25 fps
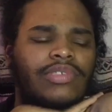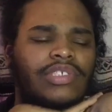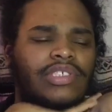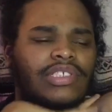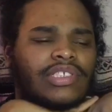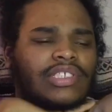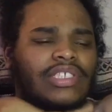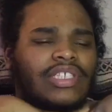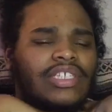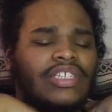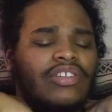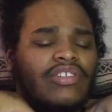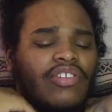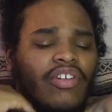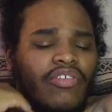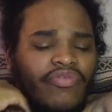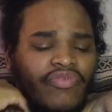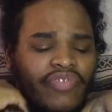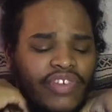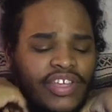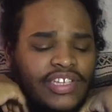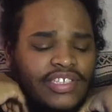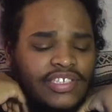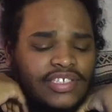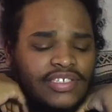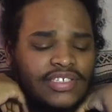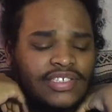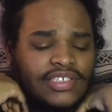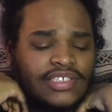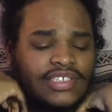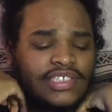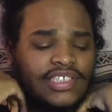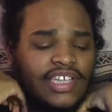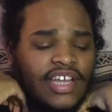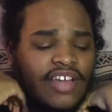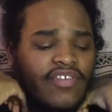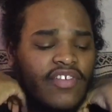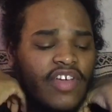just, you know, features
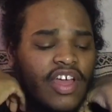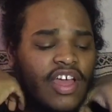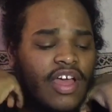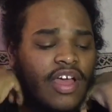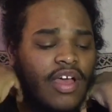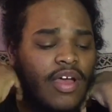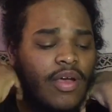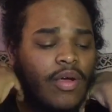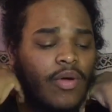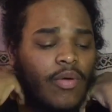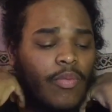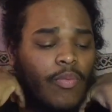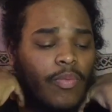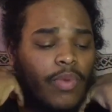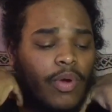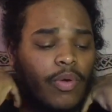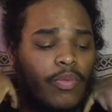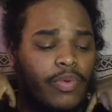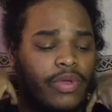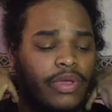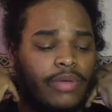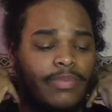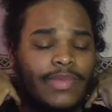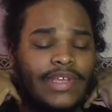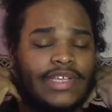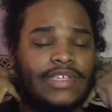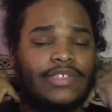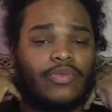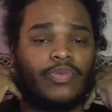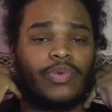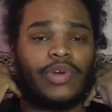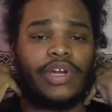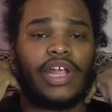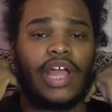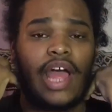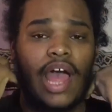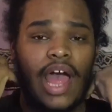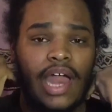and stuff. But we miss
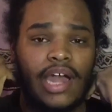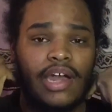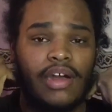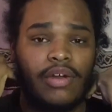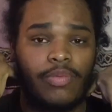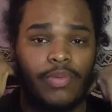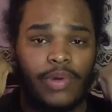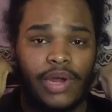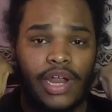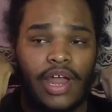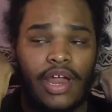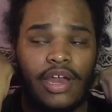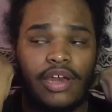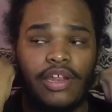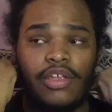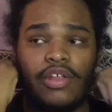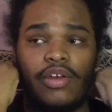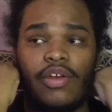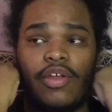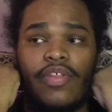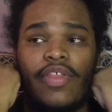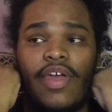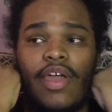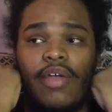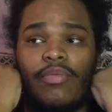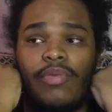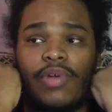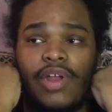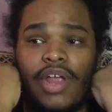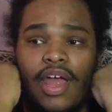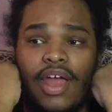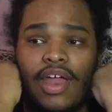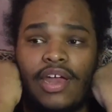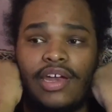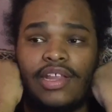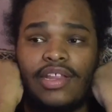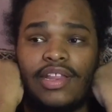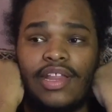Rihanna, Rihanna. You know, that
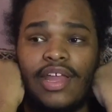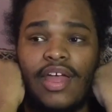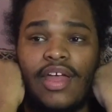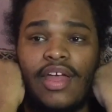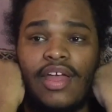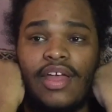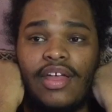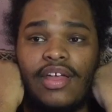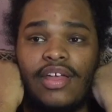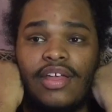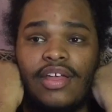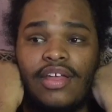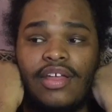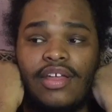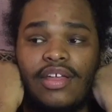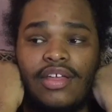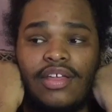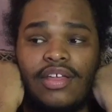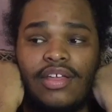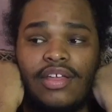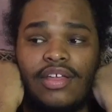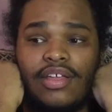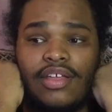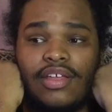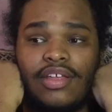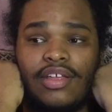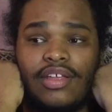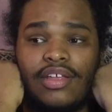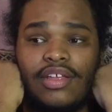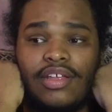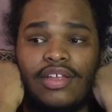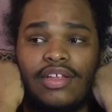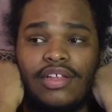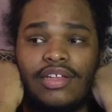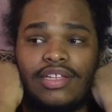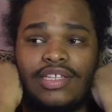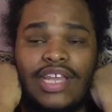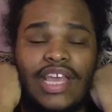Rihanna that
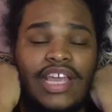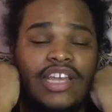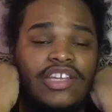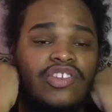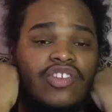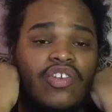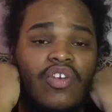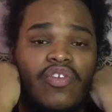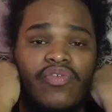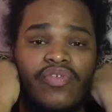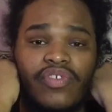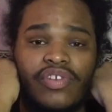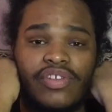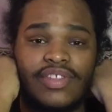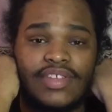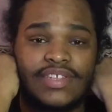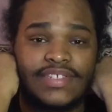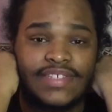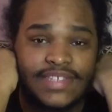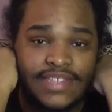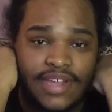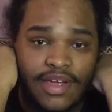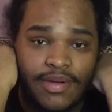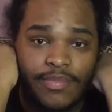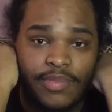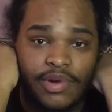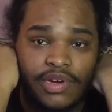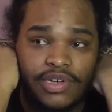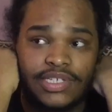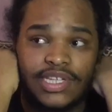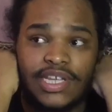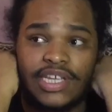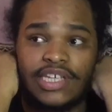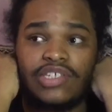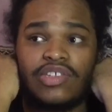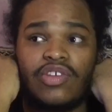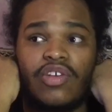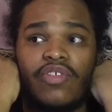takes over the summer,
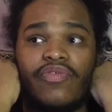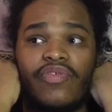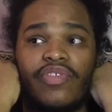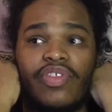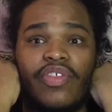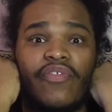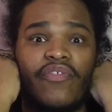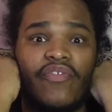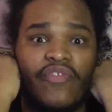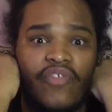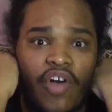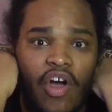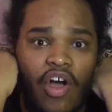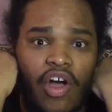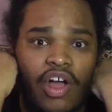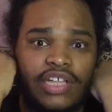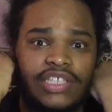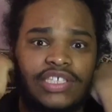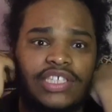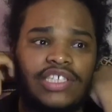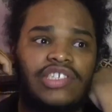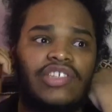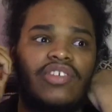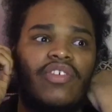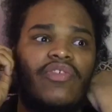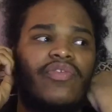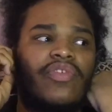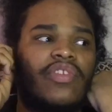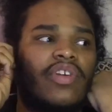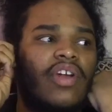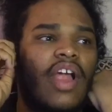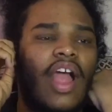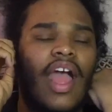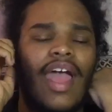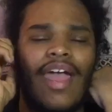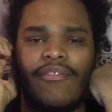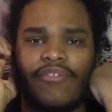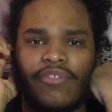takes over the fall, takes
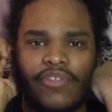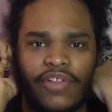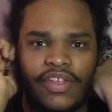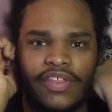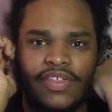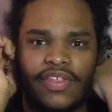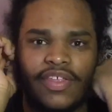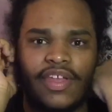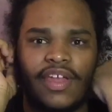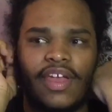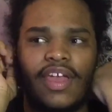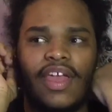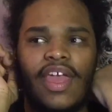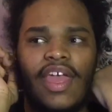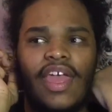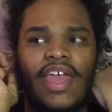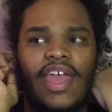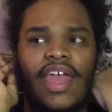over everything,